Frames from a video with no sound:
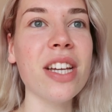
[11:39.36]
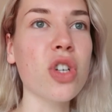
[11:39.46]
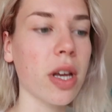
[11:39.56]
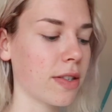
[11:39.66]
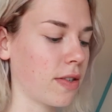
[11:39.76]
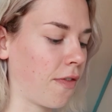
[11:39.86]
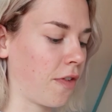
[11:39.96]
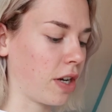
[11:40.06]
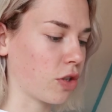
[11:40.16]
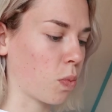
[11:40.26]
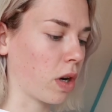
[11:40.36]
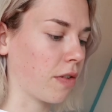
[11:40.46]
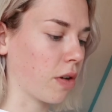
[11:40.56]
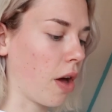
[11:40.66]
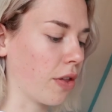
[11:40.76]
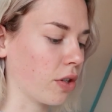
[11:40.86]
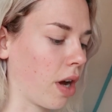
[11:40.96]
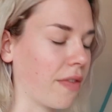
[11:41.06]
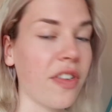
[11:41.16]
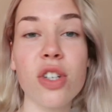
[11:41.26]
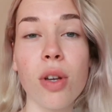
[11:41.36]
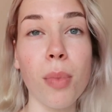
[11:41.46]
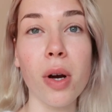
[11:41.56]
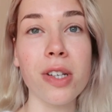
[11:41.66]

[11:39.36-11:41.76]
I just finished one of her other nonfiction